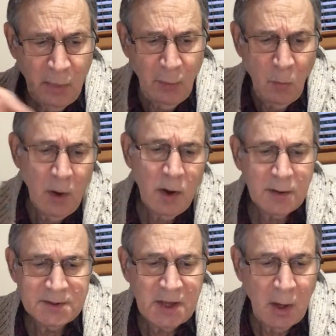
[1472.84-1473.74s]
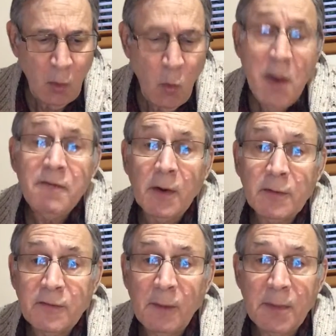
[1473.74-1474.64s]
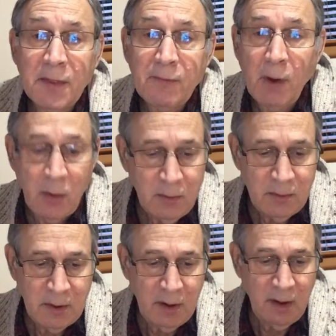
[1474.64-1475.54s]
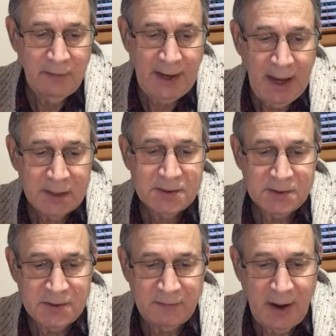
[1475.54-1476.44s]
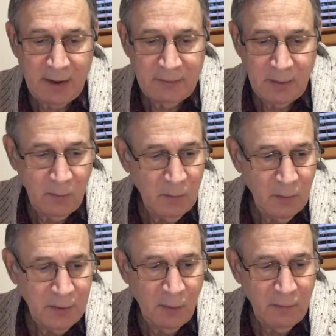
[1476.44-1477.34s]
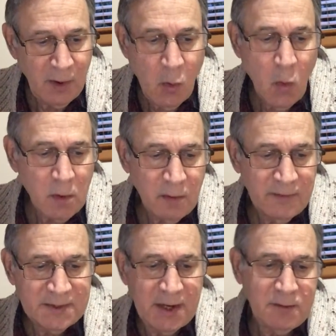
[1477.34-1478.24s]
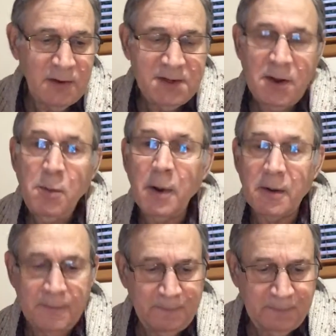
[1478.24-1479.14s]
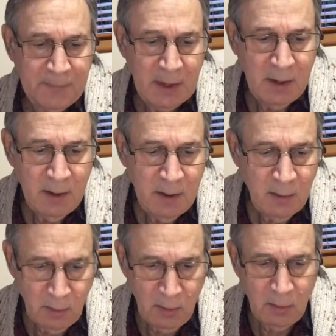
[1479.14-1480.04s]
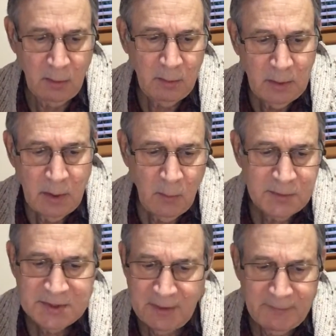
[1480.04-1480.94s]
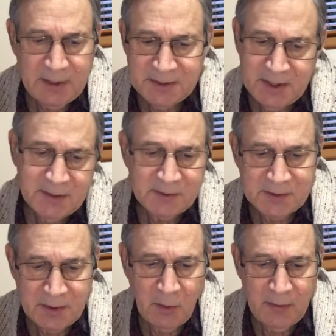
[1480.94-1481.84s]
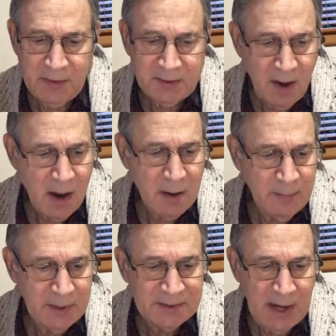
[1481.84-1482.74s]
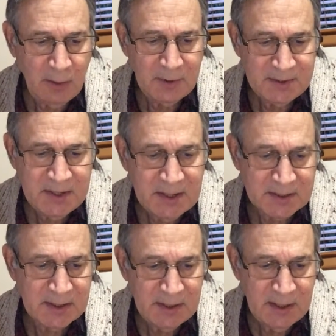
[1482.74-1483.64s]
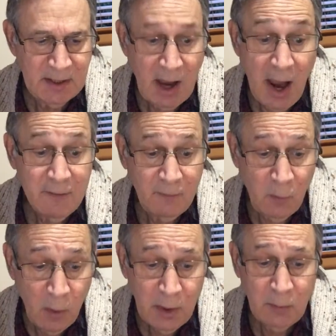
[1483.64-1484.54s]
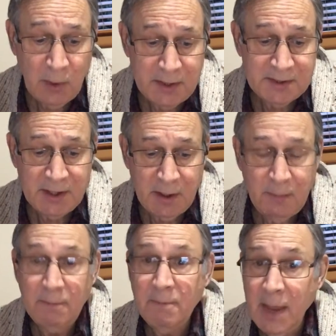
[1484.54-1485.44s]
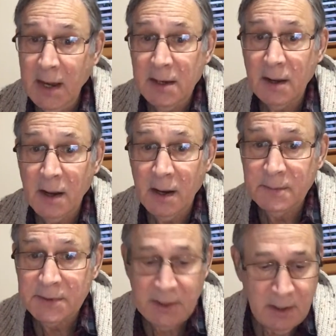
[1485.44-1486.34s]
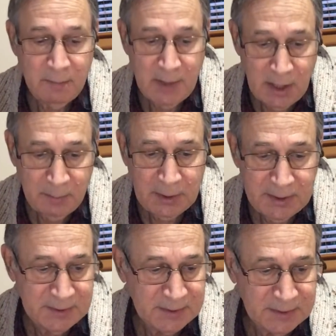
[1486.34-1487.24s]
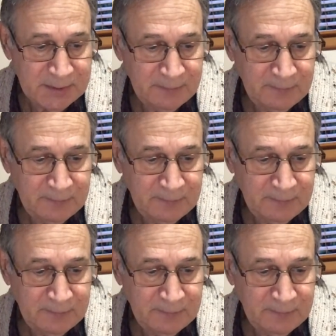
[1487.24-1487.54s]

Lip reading: The words quivered from the throat of a cancer survivor with over a quarter of a century sober. Earl was 76 or so at the time and is now deceased. I have quoted what he said many times in many places.